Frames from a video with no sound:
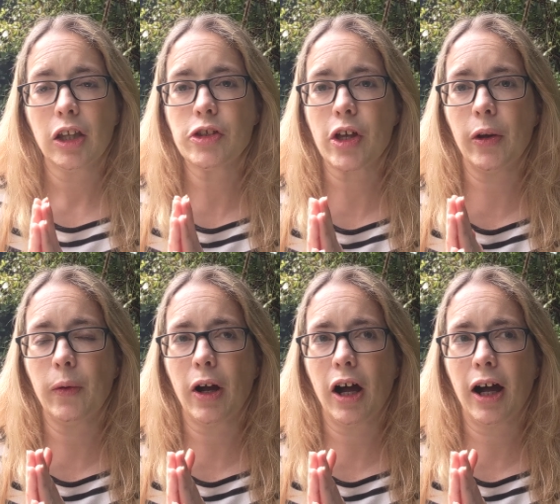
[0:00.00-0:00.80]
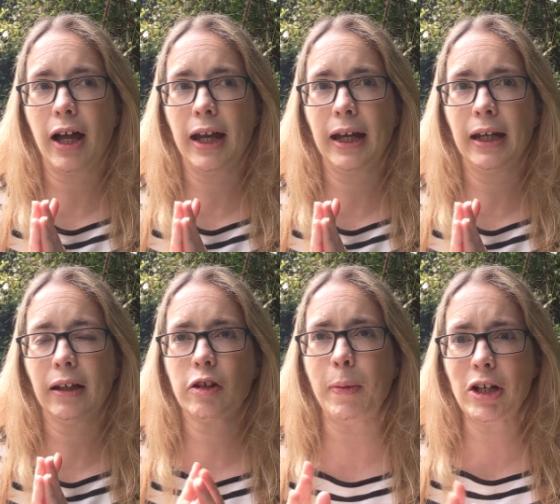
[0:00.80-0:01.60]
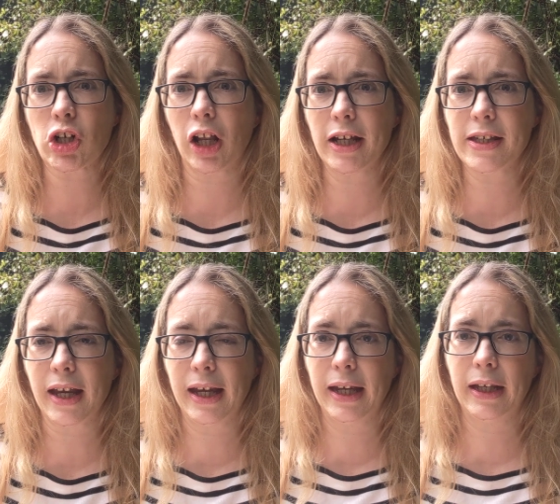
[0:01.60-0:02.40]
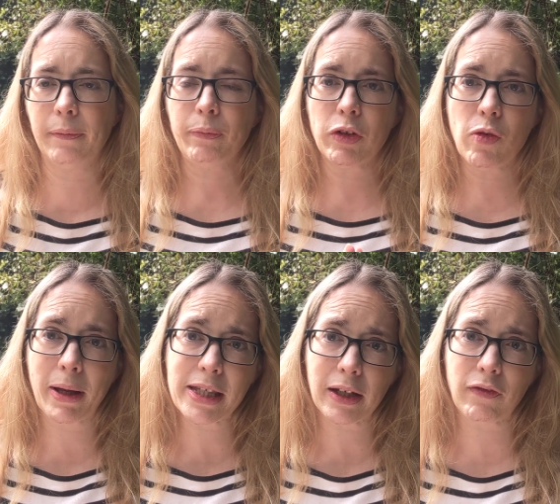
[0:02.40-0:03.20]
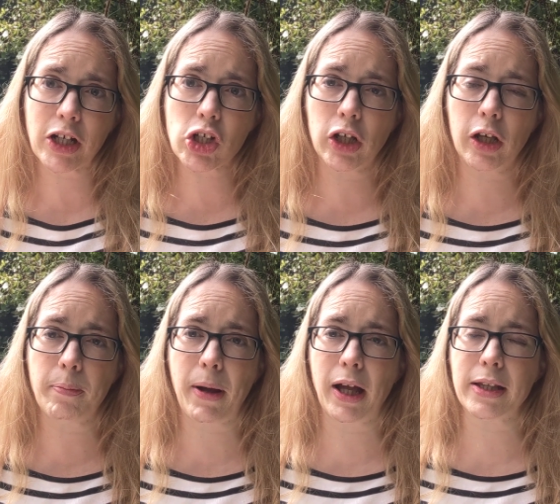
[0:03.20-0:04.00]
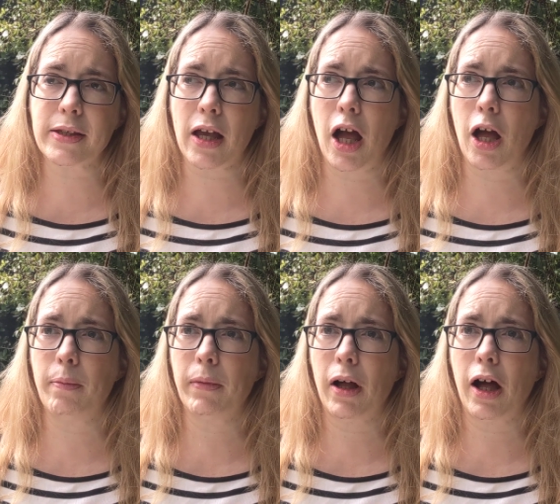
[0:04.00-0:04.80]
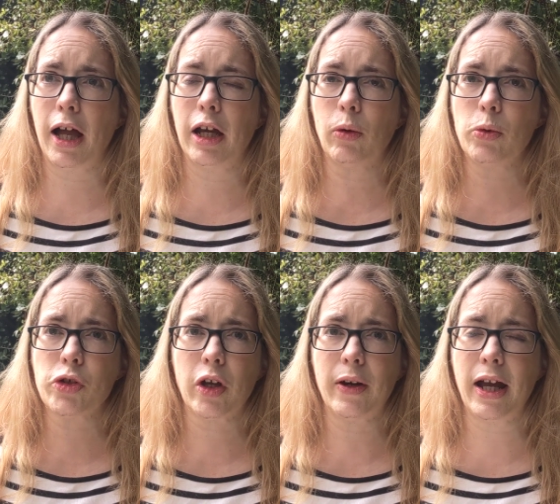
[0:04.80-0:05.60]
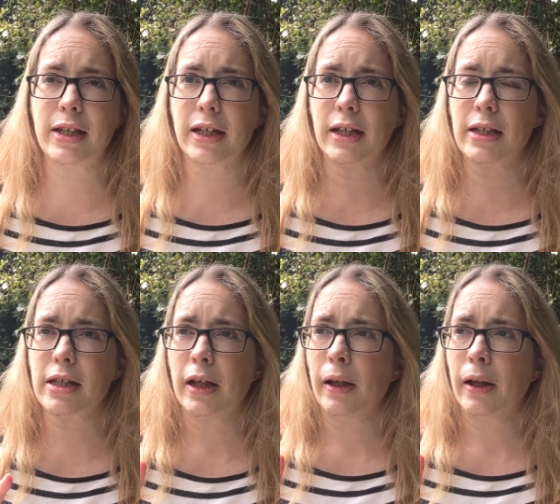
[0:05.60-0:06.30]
So I specialize in romantic fiction, but um, I also edit